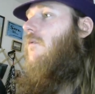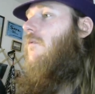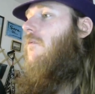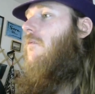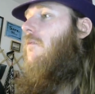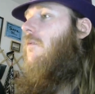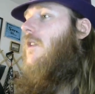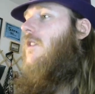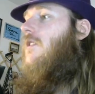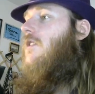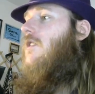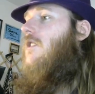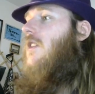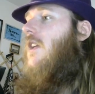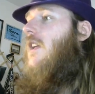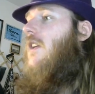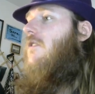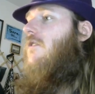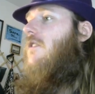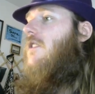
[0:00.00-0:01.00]
We just
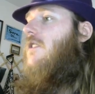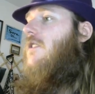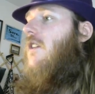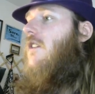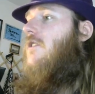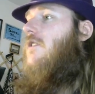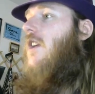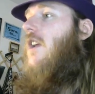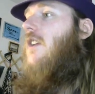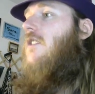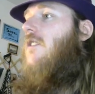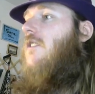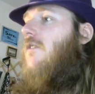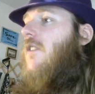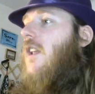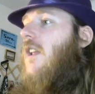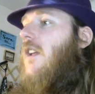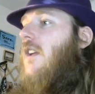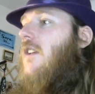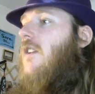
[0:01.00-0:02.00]
increased our chance of
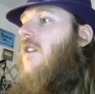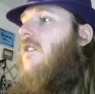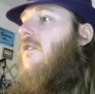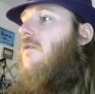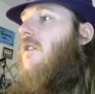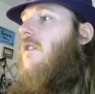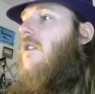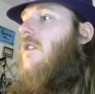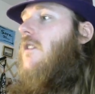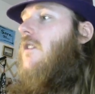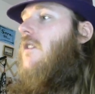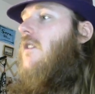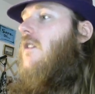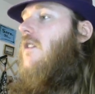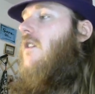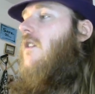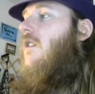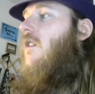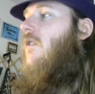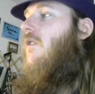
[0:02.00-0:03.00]
getting another one
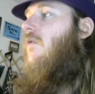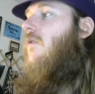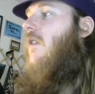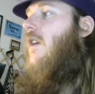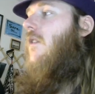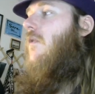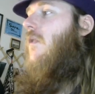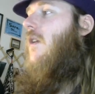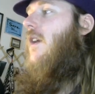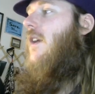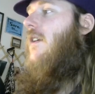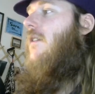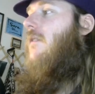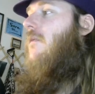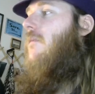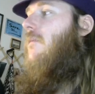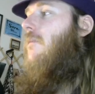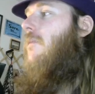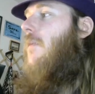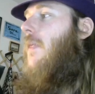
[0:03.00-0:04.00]
right away.
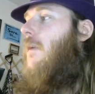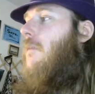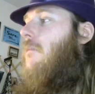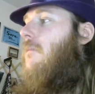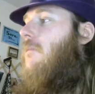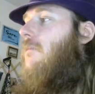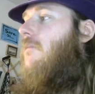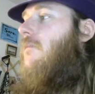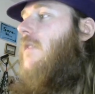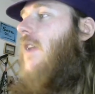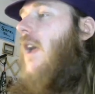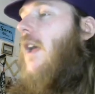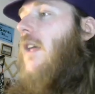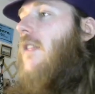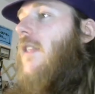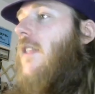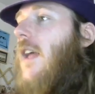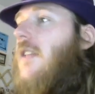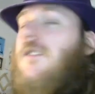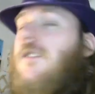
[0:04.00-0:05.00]

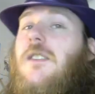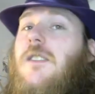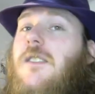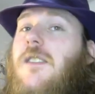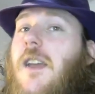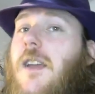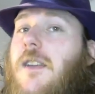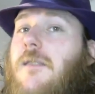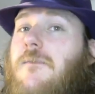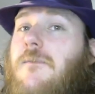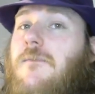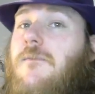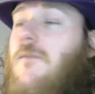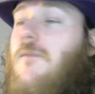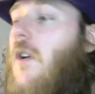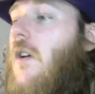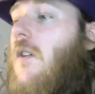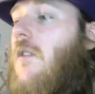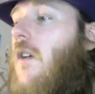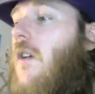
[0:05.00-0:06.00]
That's insane.
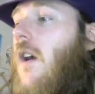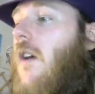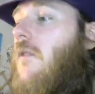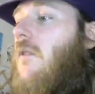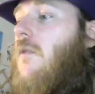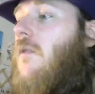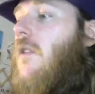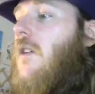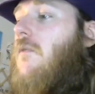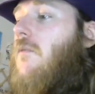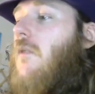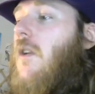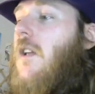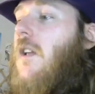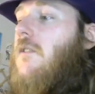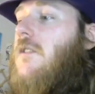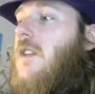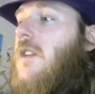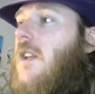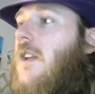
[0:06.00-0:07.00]
What
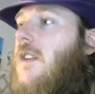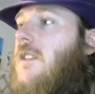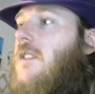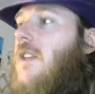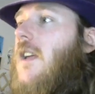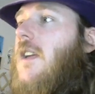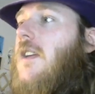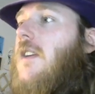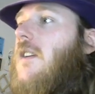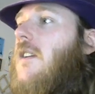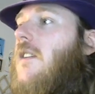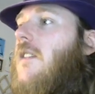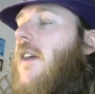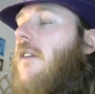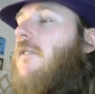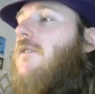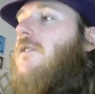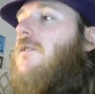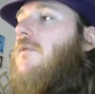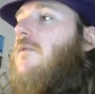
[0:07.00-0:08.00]
else can I say? That
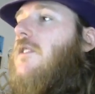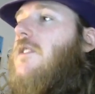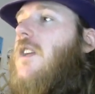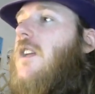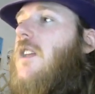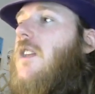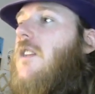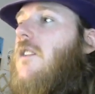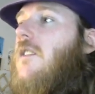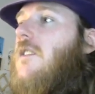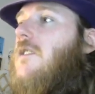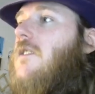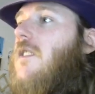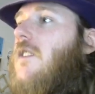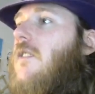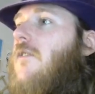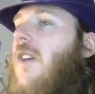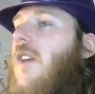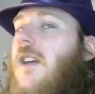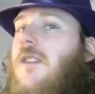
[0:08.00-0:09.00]
was a
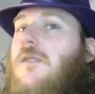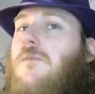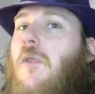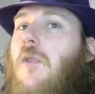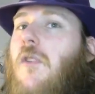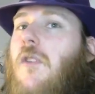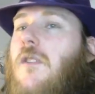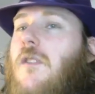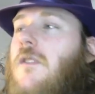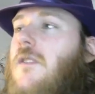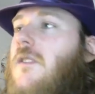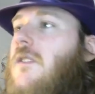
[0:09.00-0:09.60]
ridiculously fast pull.